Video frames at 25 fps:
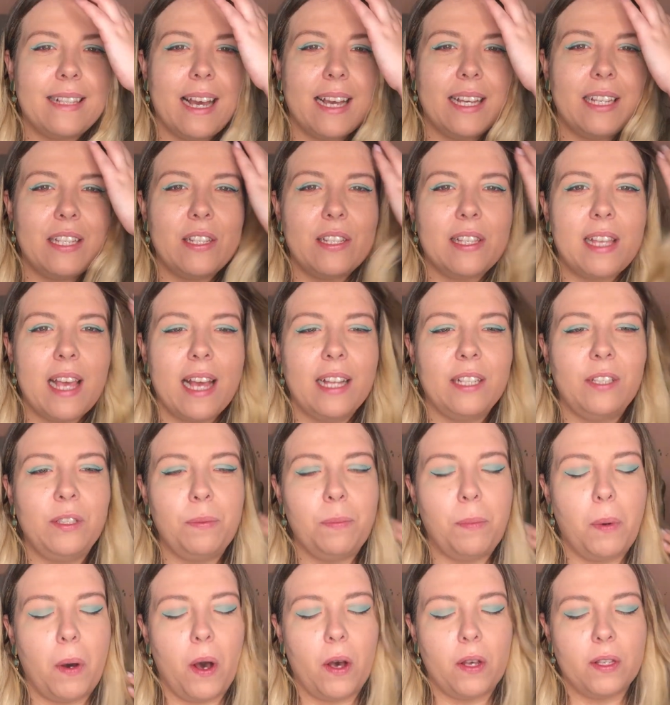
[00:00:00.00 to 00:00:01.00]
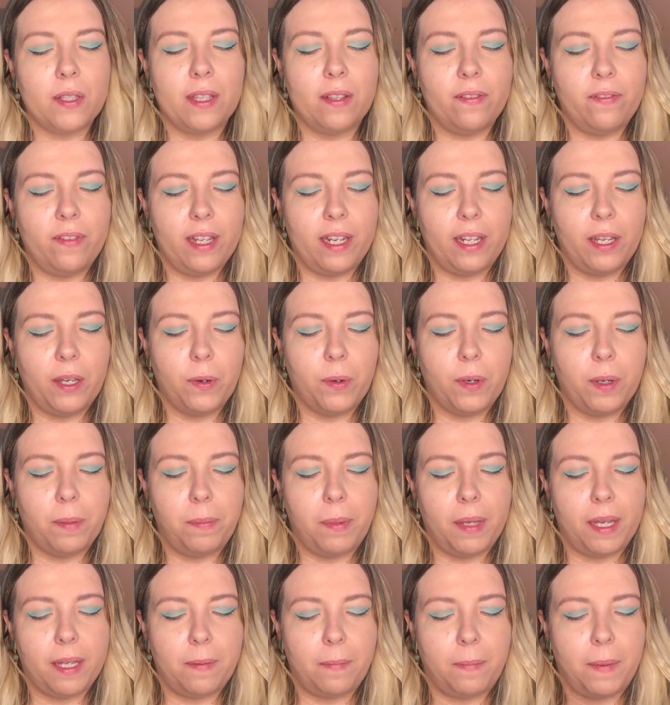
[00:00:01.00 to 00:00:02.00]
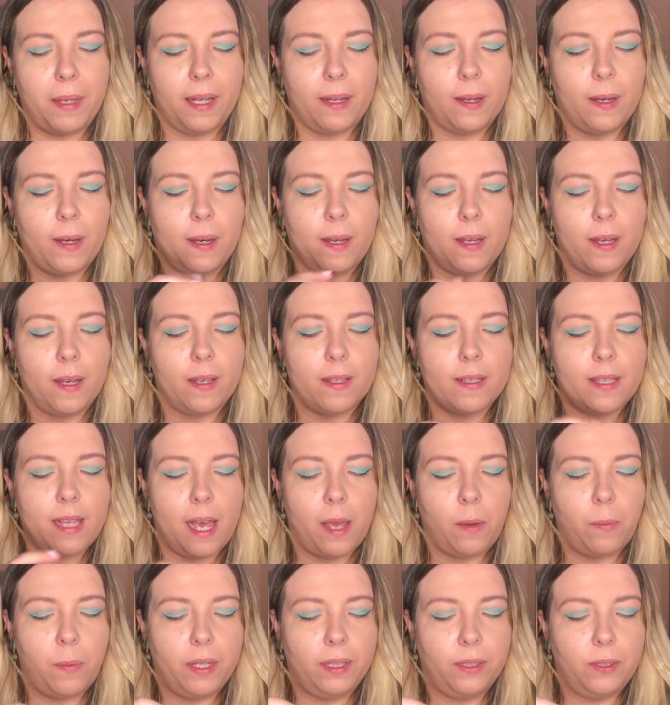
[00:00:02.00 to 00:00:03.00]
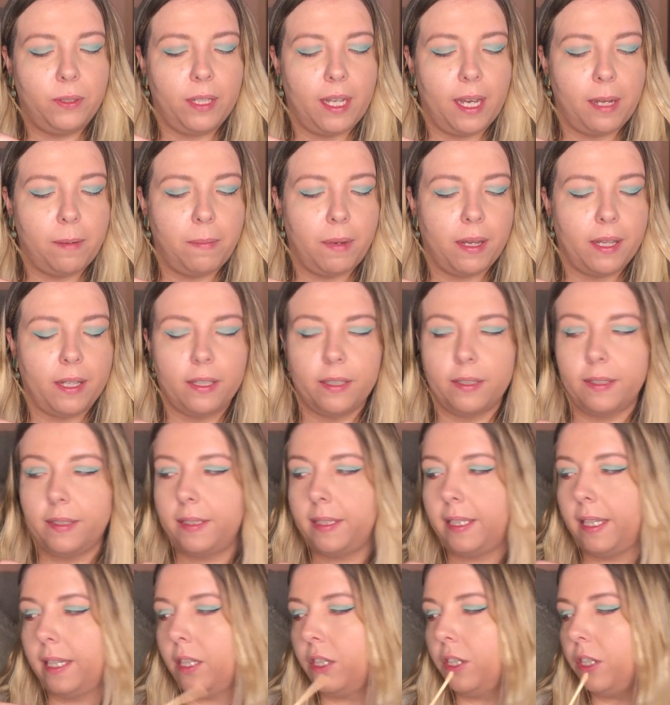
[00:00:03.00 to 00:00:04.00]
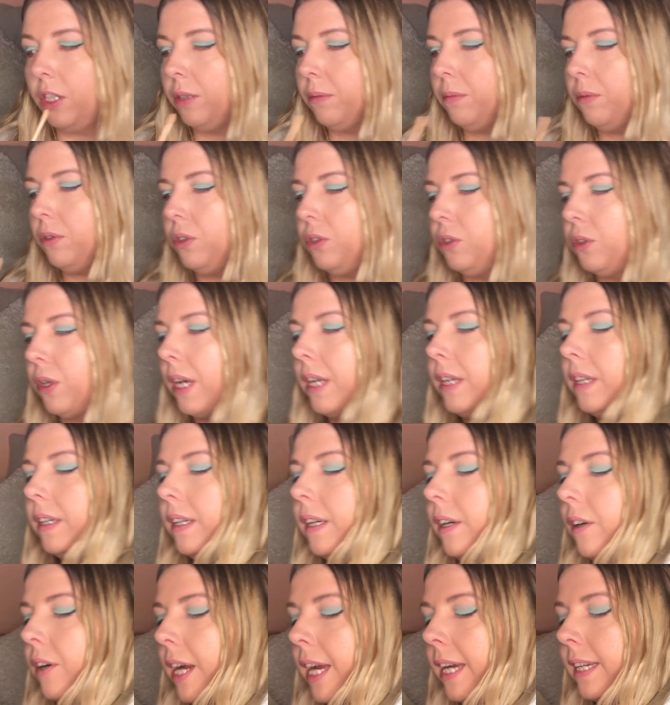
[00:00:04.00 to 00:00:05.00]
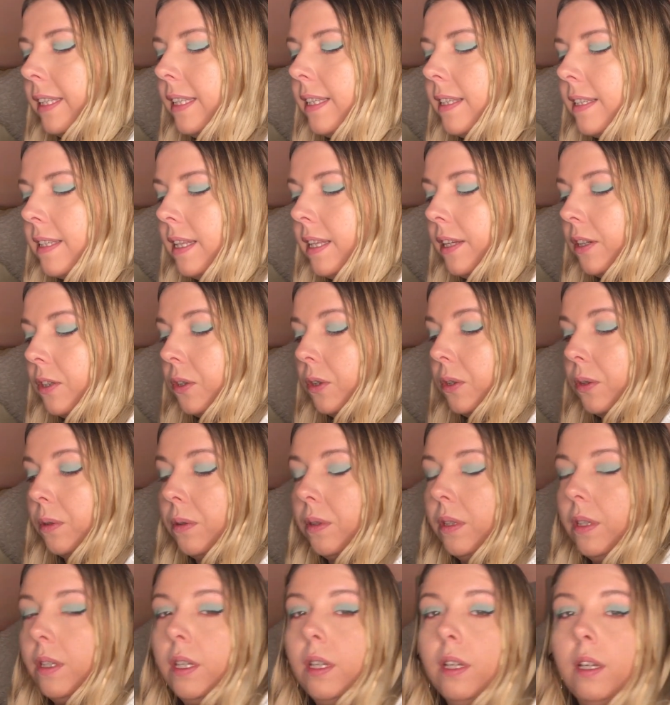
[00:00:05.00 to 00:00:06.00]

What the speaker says: I just had to pause the video a bit because I went to get my concealer to try to correct this little